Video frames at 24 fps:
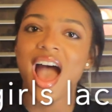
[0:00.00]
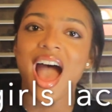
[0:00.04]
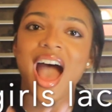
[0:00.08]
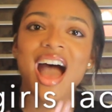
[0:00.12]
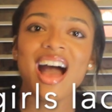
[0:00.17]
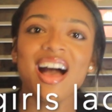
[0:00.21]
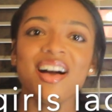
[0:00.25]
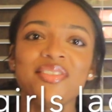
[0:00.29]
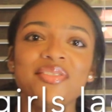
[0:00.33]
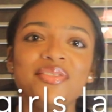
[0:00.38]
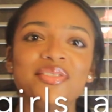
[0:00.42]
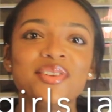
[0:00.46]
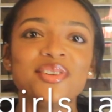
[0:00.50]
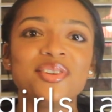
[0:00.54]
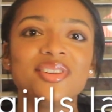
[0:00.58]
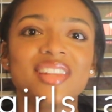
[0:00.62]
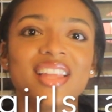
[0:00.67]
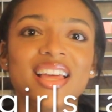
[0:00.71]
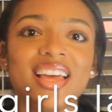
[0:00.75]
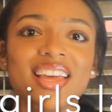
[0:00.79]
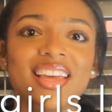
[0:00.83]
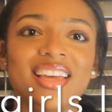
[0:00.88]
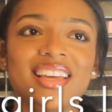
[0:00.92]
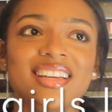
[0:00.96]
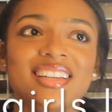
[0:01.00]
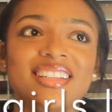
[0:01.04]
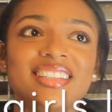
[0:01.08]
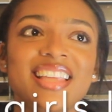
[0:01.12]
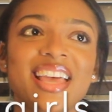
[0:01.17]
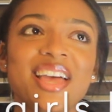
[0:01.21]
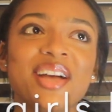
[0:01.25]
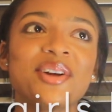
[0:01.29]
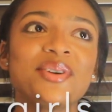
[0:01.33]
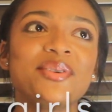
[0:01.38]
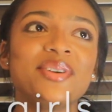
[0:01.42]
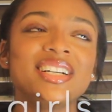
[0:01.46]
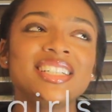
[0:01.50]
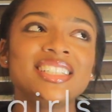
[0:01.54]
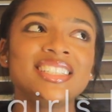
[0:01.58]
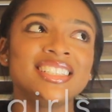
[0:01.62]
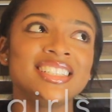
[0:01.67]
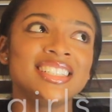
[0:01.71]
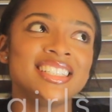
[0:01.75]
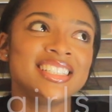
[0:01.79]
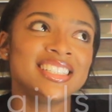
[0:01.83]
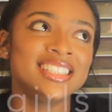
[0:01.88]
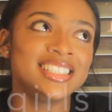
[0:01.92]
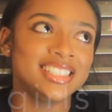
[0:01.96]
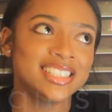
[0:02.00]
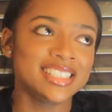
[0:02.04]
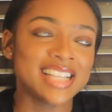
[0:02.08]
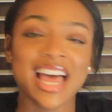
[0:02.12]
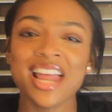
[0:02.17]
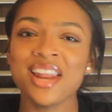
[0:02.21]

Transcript: I feel like that question is just,